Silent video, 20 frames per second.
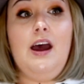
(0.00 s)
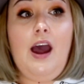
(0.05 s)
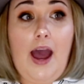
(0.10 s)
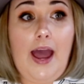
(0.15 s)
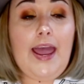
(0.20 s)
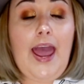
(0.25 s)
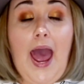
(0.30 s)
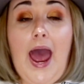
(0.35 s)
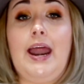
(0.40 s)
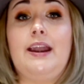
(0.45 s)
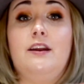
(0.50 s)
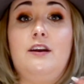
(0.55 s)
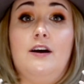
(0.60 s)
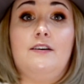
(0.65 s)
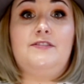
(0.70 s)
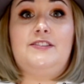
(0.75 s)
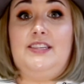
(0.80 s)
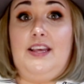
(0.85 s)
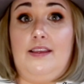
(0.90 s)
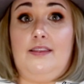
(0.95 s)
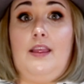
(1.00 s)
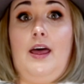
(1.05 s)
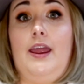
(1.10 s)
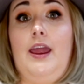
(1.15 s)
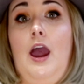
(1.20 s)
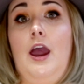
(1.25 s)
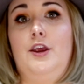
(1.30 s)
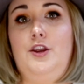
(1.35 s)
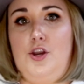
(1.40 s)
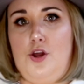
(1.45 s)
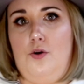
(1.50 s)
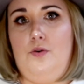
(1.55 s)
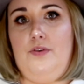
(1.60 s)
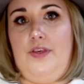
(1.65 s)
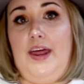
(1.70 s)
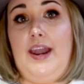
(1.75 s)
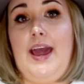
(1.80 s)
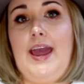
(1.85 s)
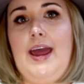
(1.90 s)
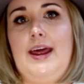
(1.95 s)
I had enough sunlight. I know
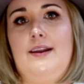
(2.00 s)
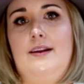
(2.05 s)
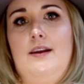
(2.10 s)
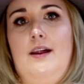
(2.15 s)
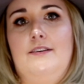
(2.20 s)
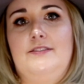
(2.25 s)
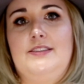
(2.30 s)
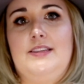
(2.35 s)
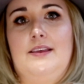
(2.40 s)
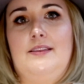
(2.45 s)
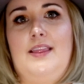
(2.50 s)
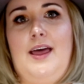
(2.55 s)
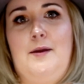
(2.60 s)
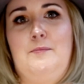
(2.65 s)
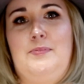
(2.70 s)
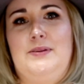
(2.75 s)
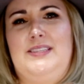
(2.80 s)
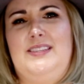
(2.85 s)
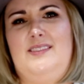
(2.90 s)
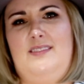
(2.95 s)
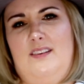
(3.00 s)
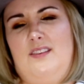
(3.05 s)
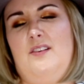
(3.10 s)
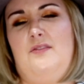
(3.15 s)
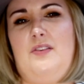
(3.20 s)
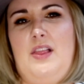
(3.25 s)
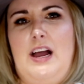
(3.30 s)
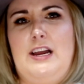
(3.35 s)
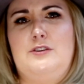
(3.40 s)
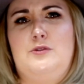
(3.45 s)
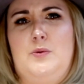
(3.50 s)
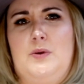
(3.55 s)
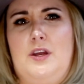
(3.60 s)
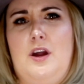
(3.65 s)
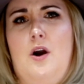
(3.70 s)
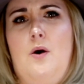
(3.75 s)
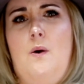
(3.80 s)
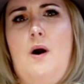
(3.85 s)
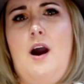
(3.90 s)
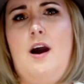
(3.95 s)
that I had enough sunlight, but still the flash would
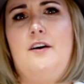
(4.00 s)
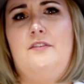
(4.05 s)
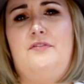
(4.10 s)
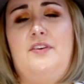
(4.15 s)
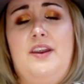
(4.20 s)
go off.